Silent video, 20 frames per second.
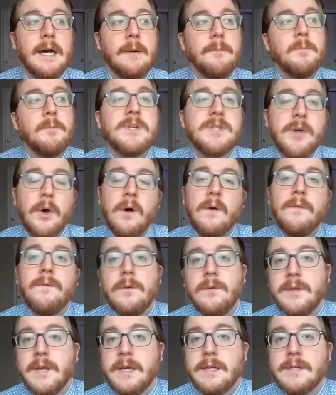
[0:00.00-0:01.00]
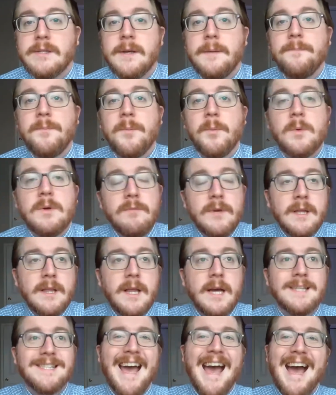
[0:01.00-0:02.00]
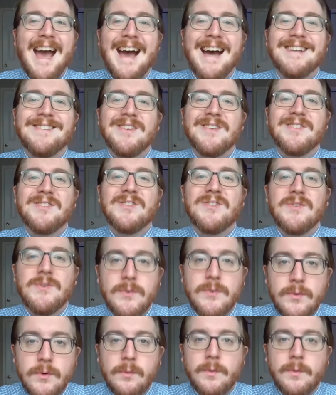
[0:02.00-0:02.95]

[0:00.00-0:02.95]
we saw a few things. And we realized as a school,